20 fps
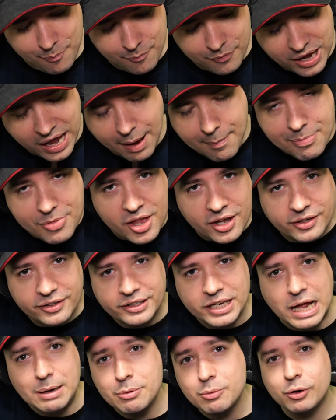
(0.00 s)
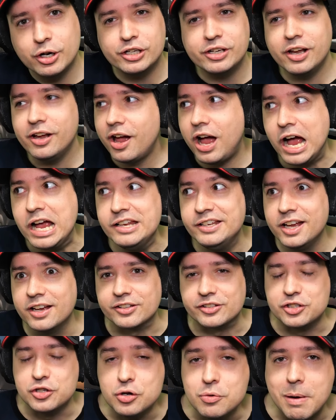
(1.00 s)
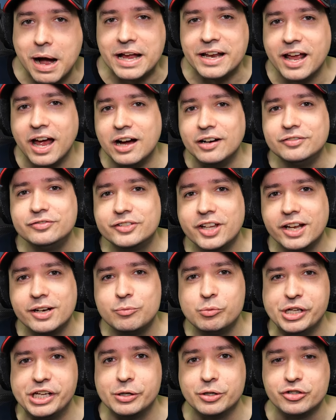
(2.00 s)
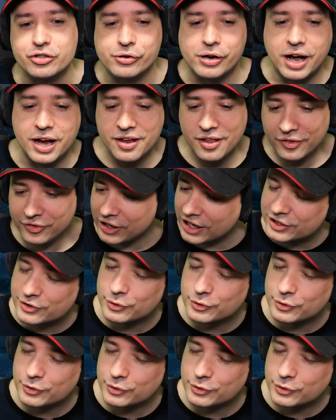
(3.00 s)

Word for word: yeah. Tell me what uh, ideas you might have that we could try. Thanks